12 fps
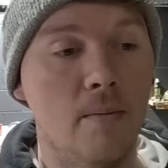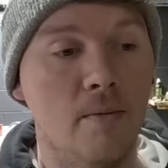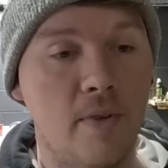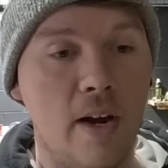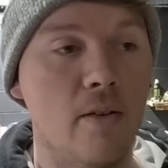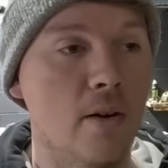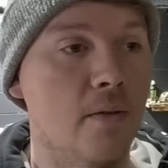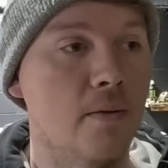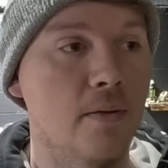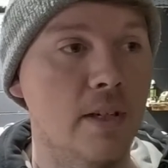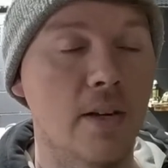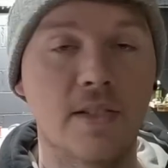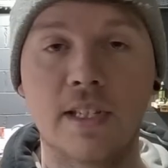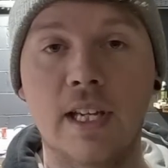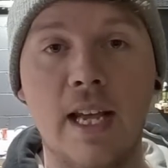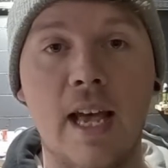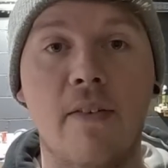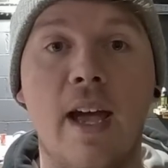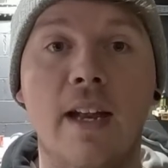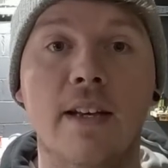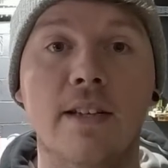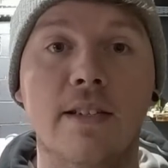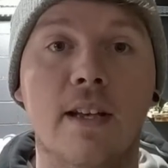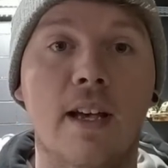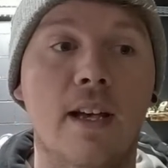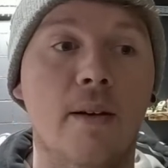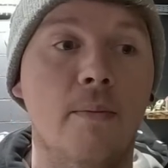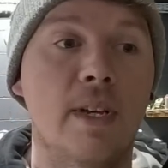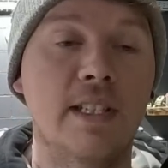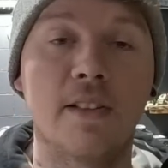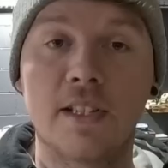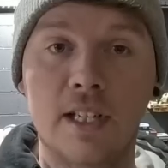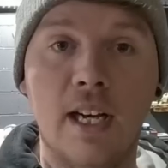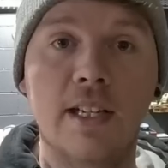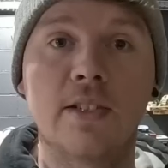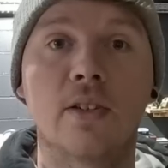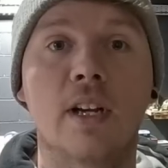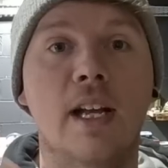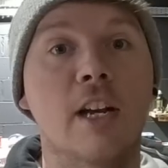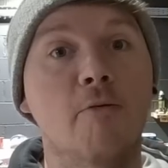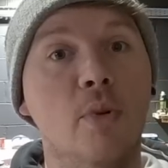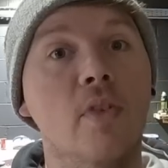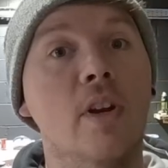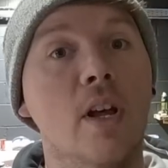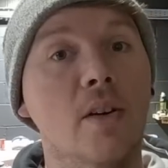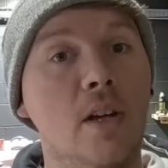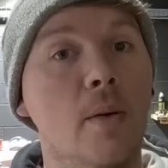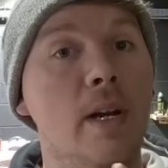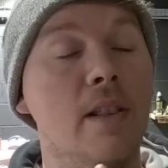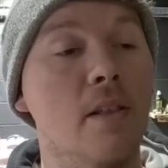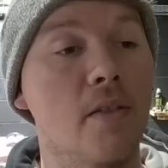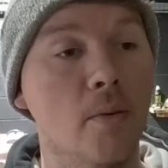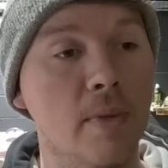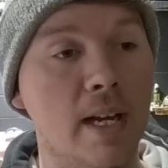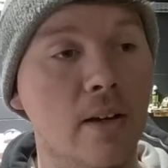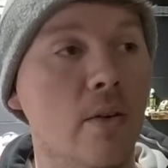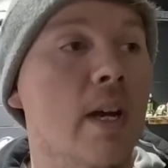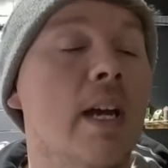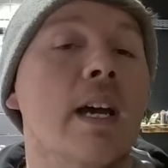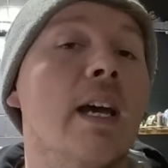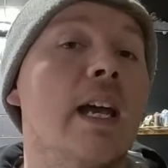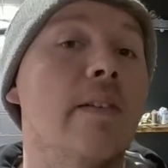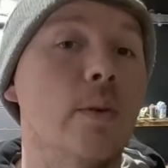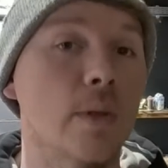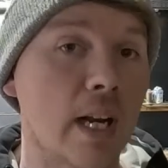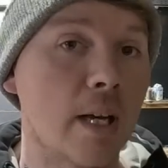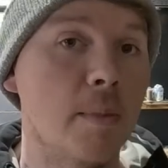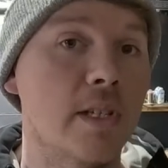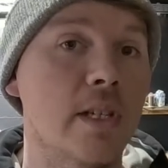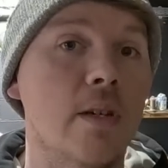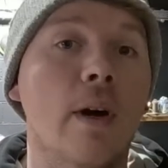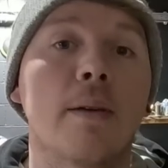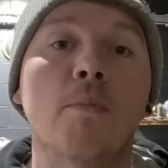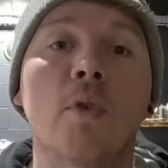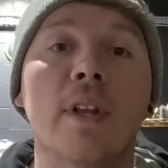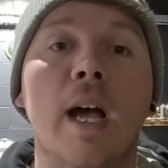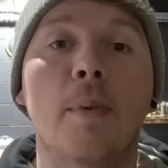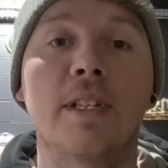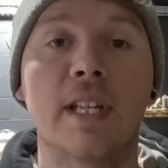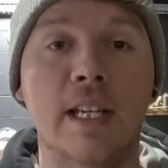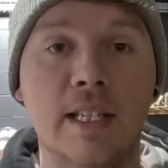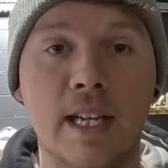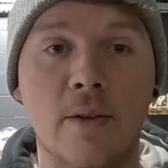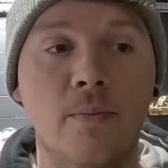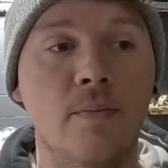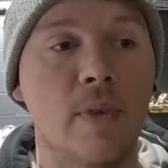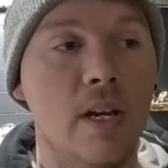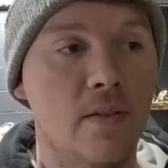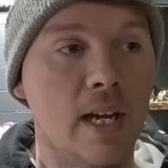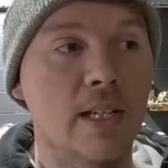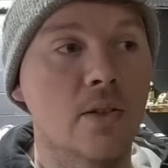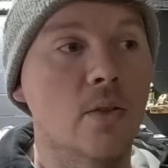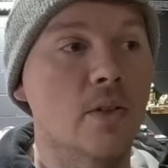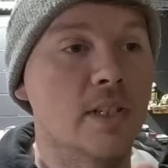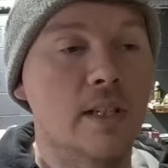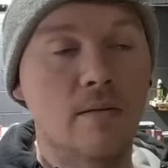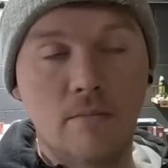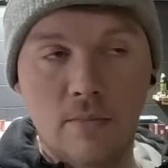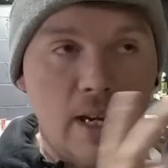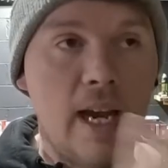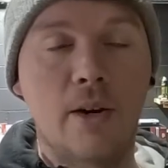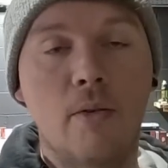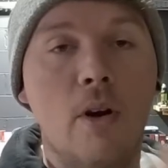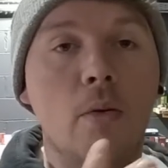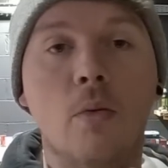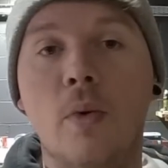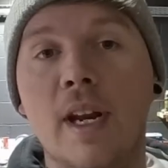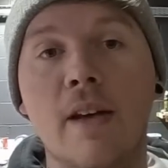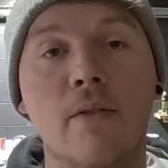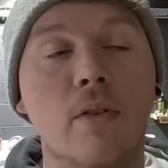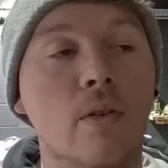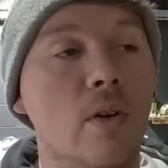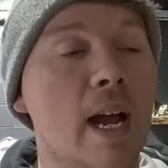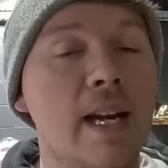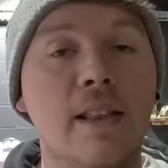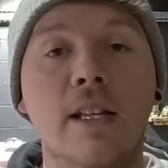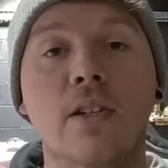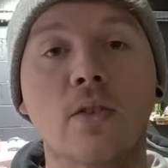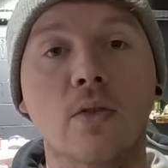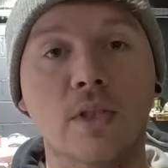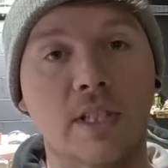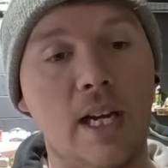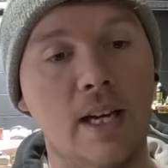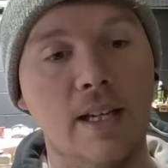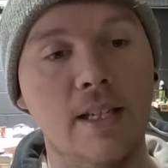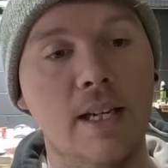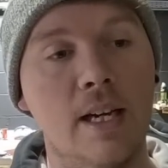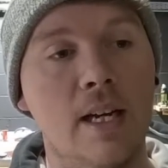fair enough, you know, CEF and is in the title and I've put the logo in the thumbnail. If you would like me to, I'm more than happy to take it down if that is causing aggro or whatever or anything your side.